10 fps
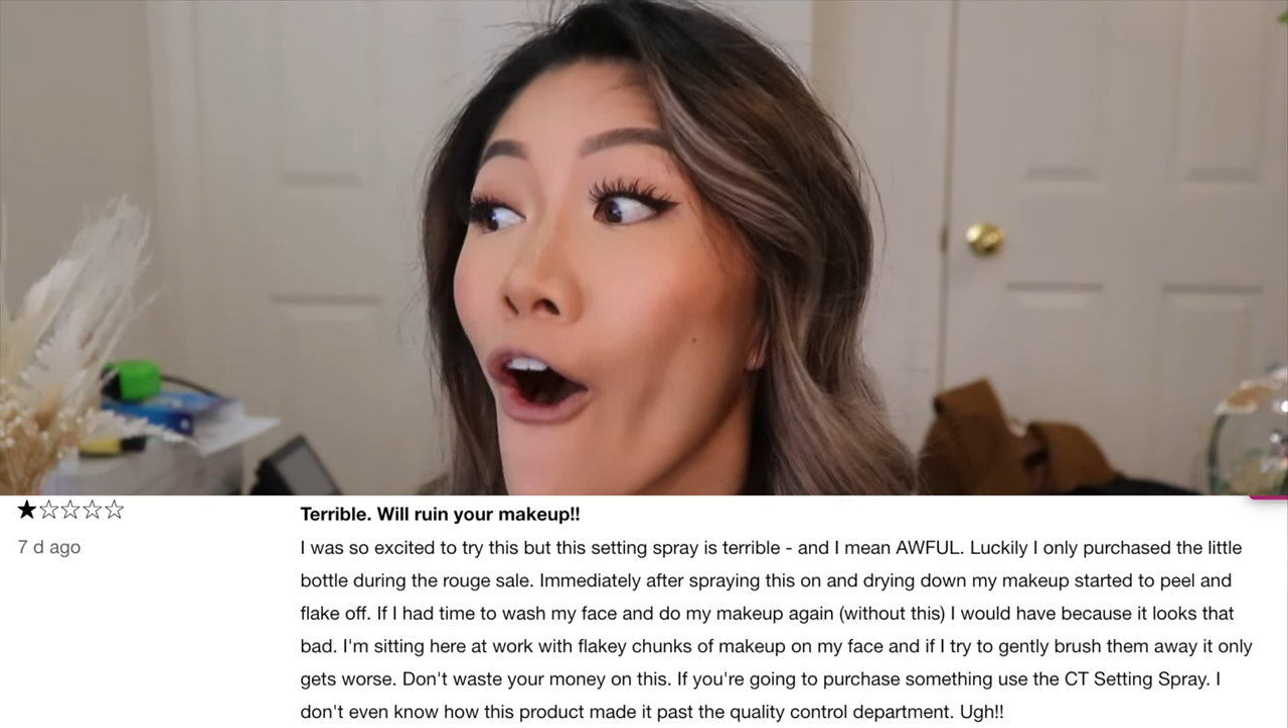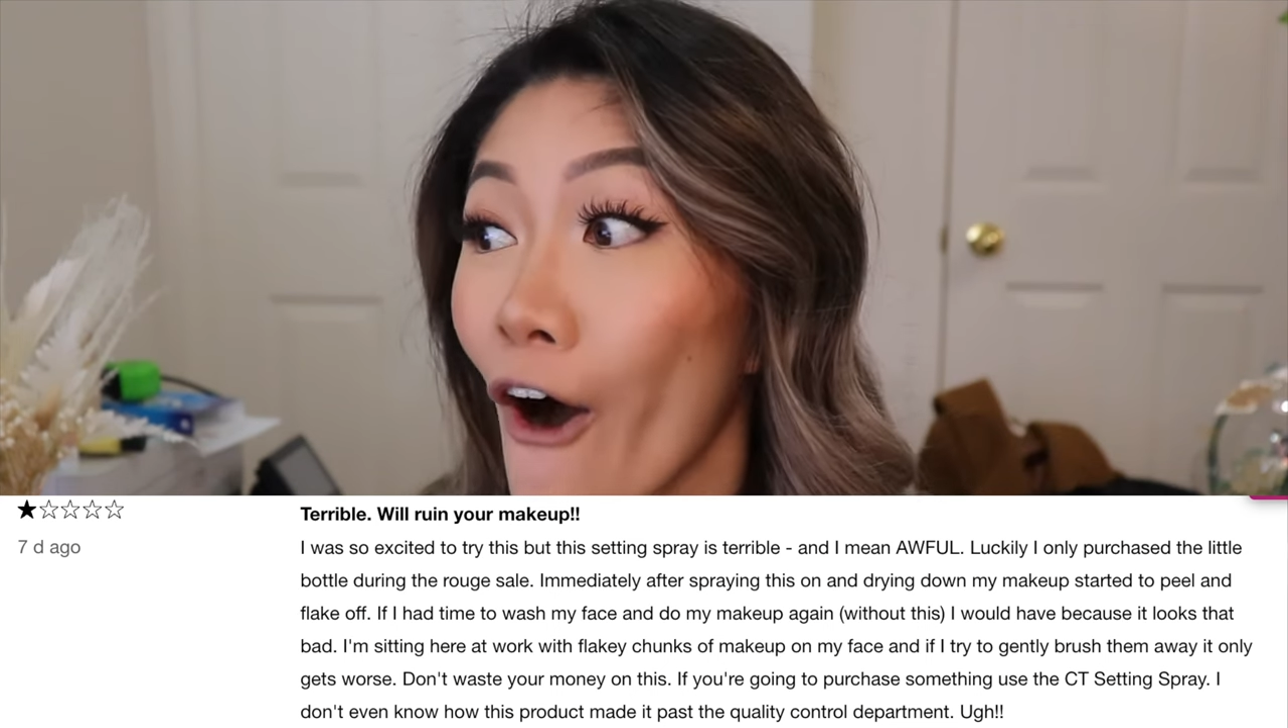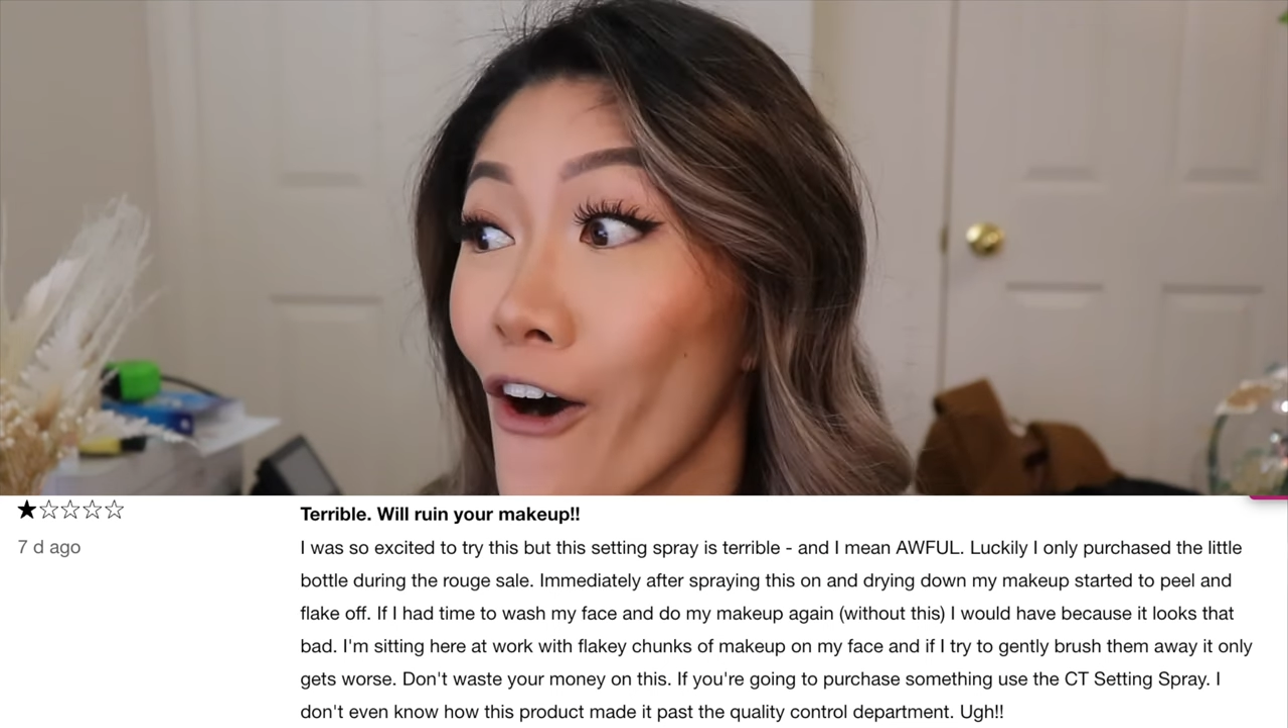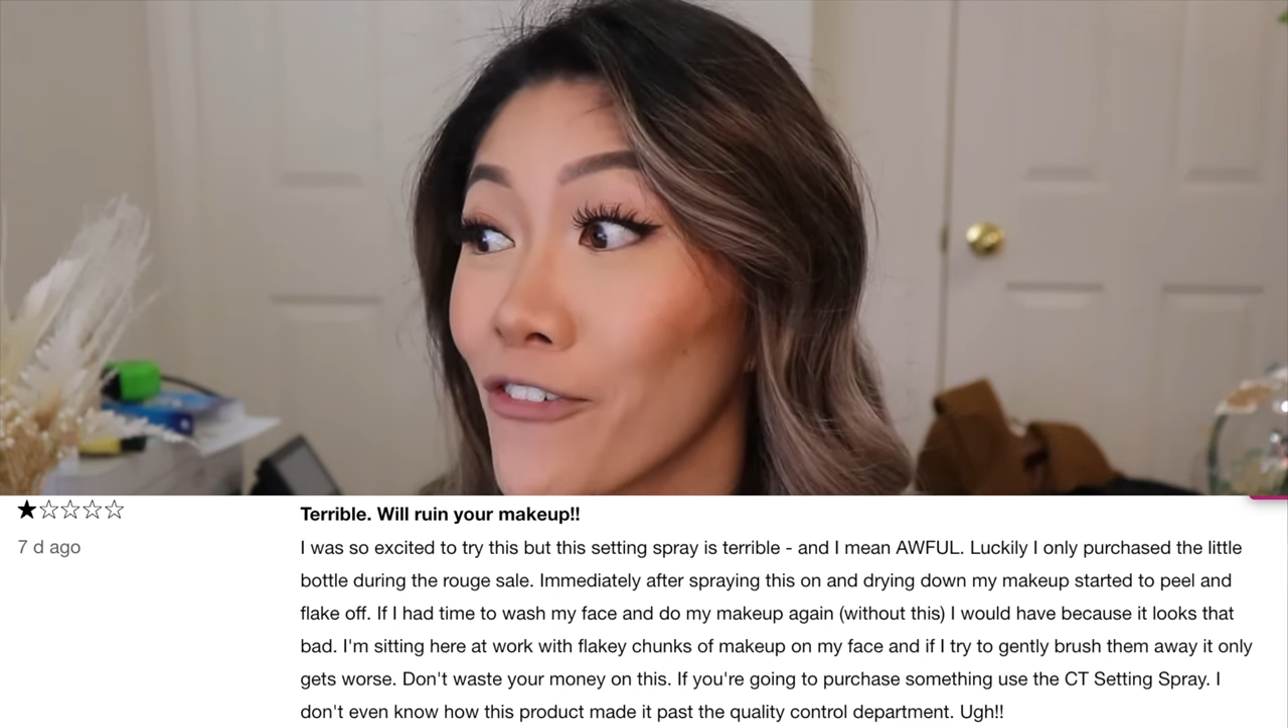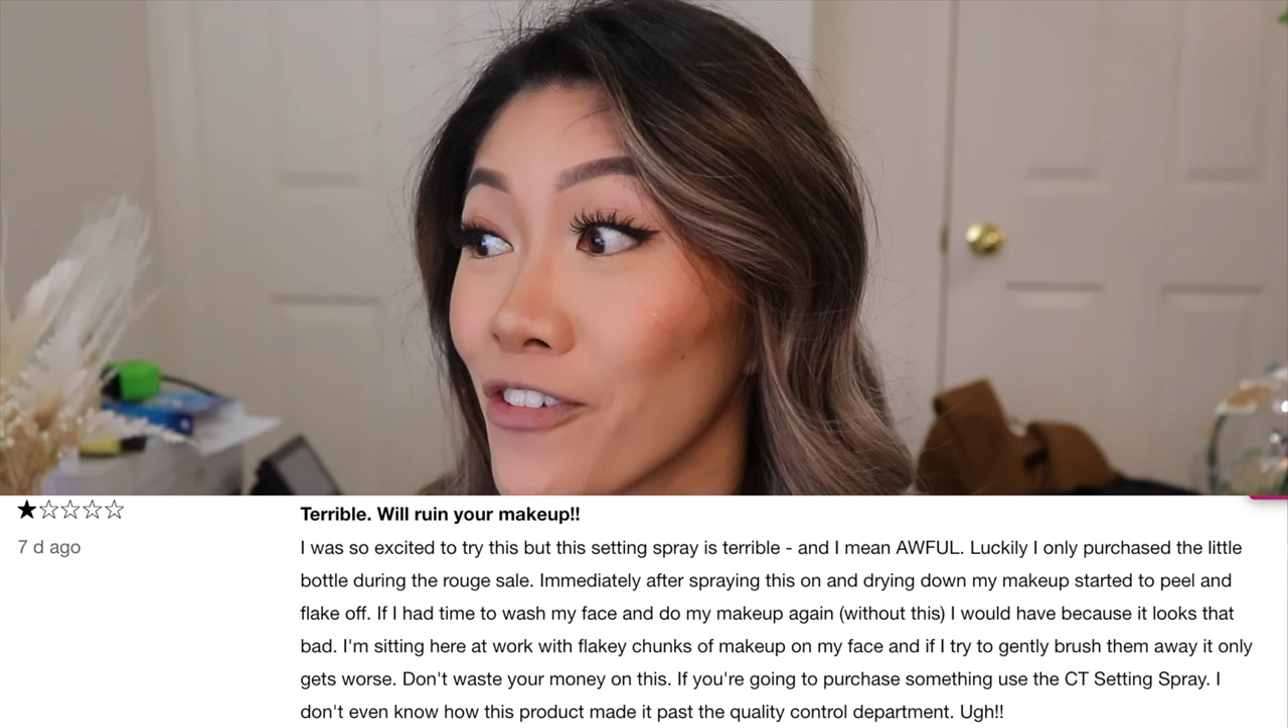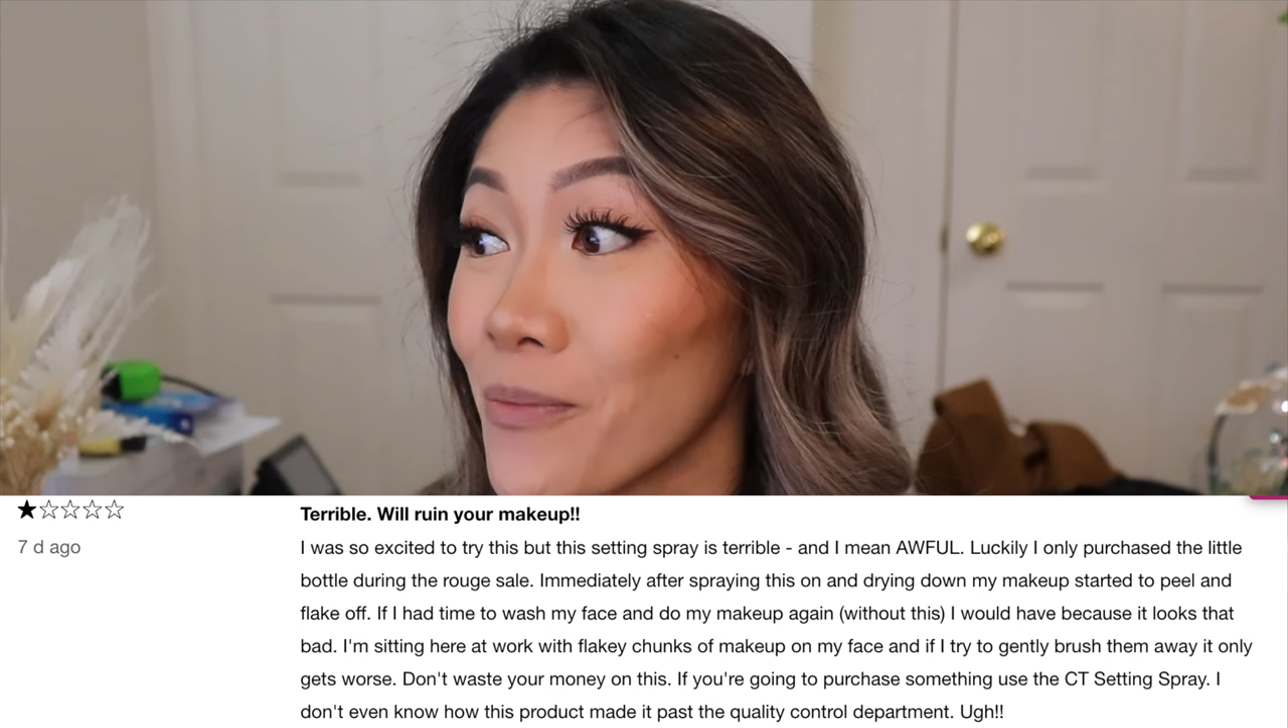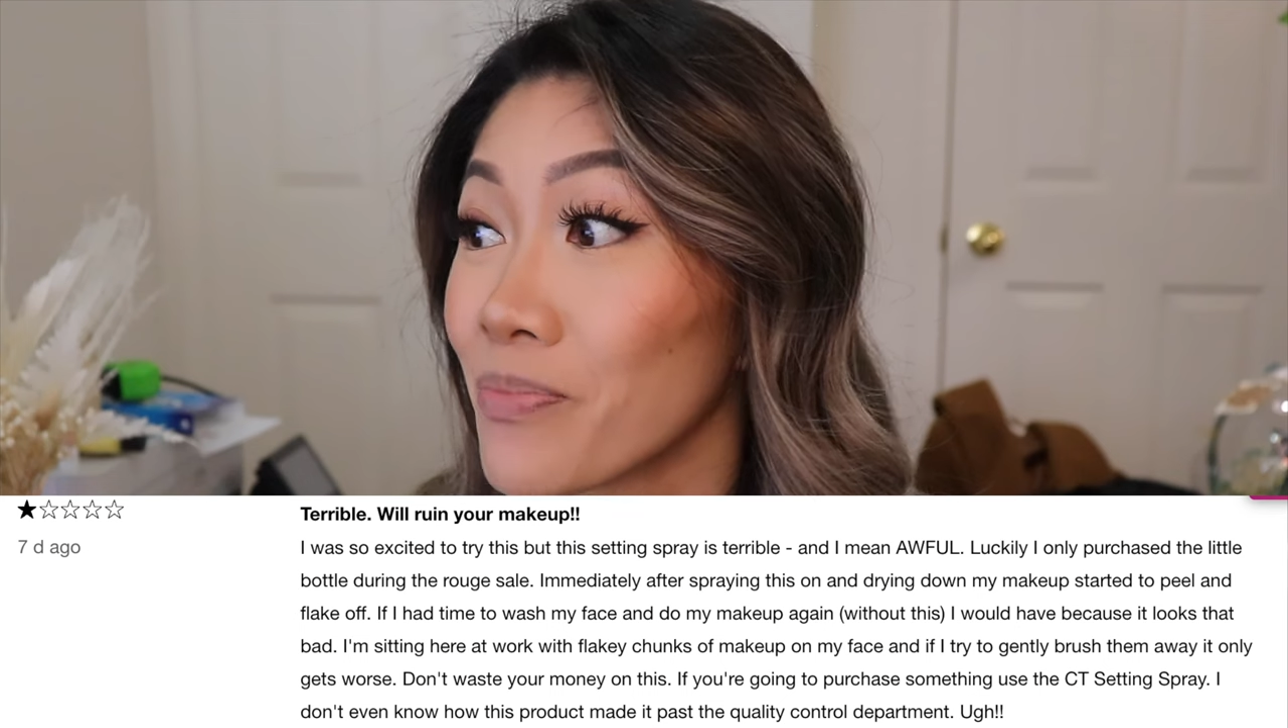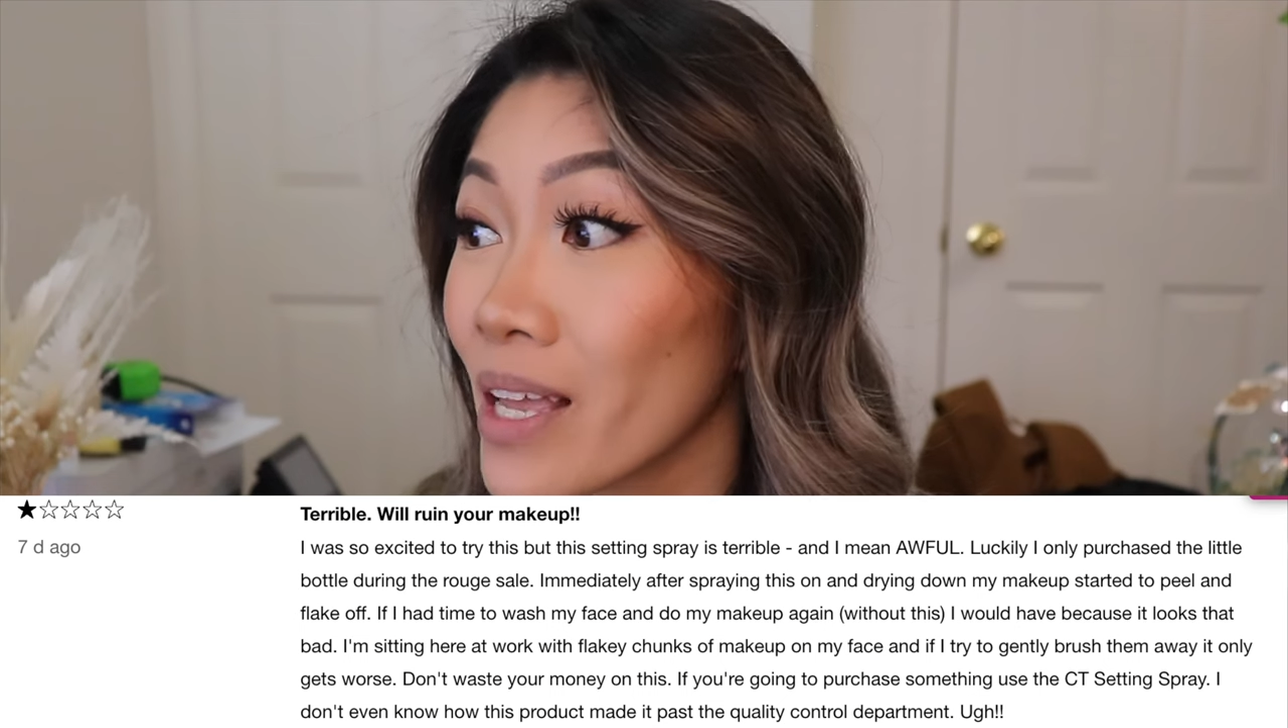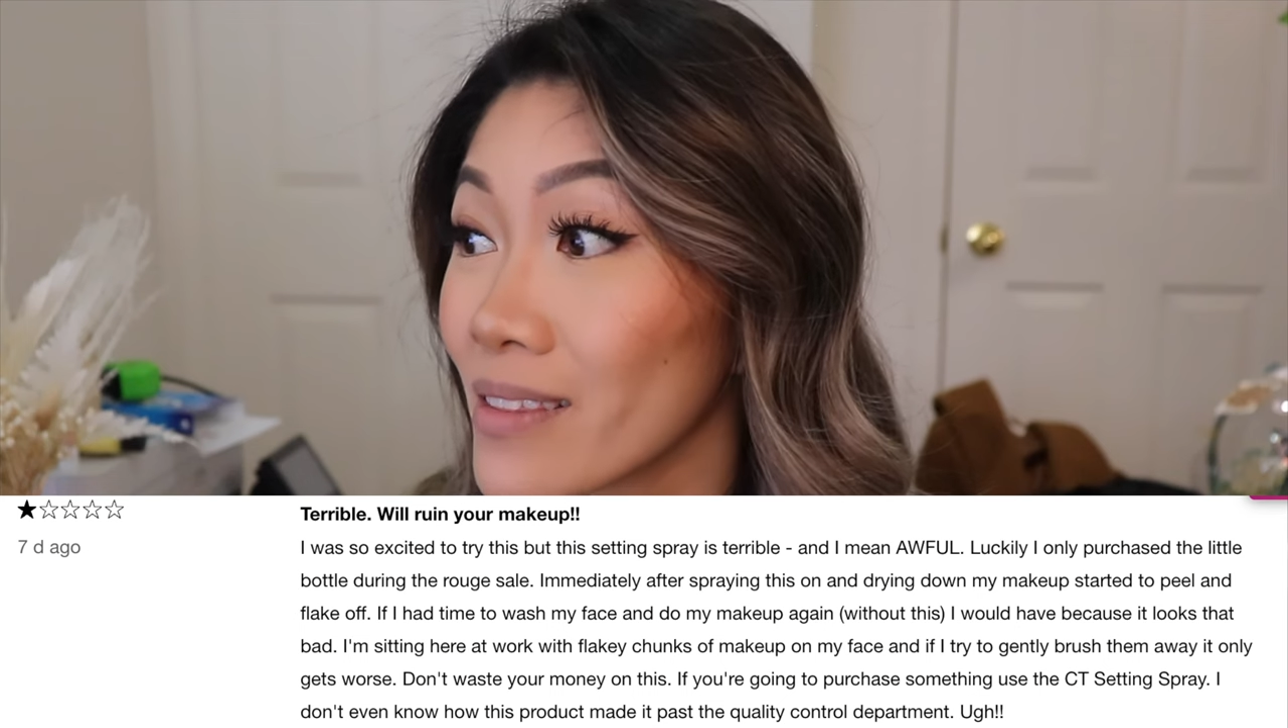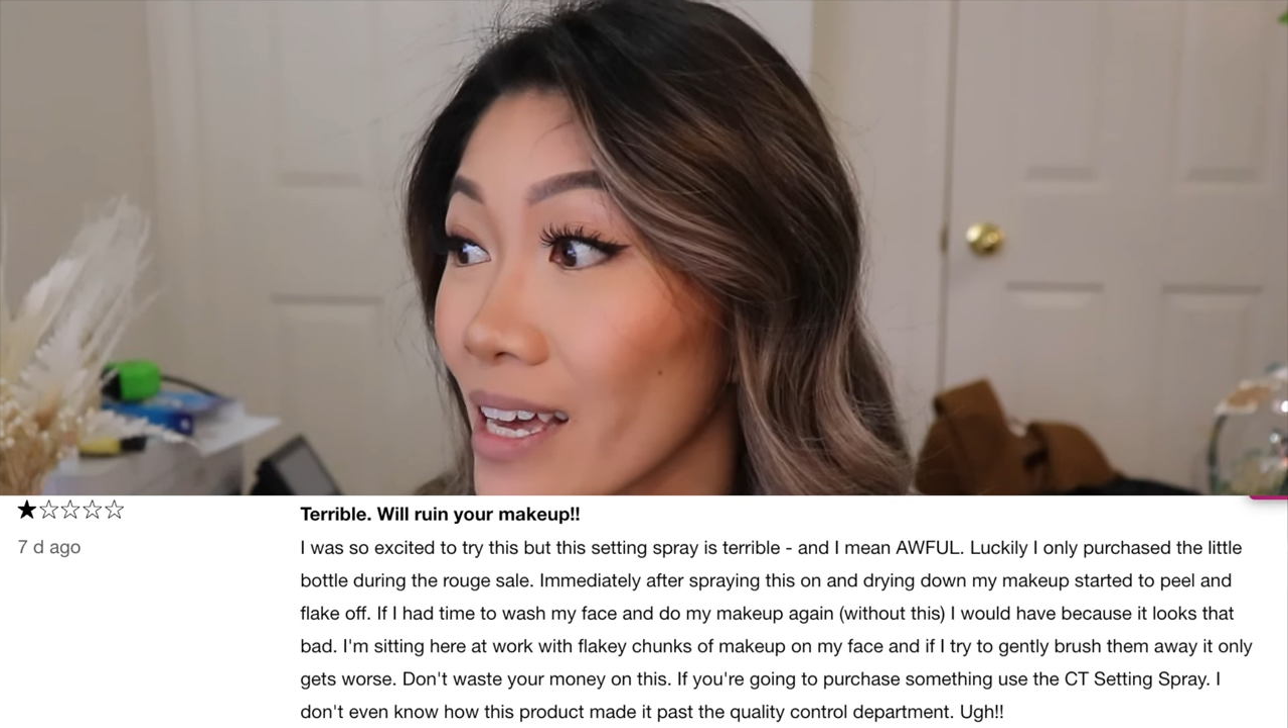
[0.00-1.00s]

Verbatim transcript: awful.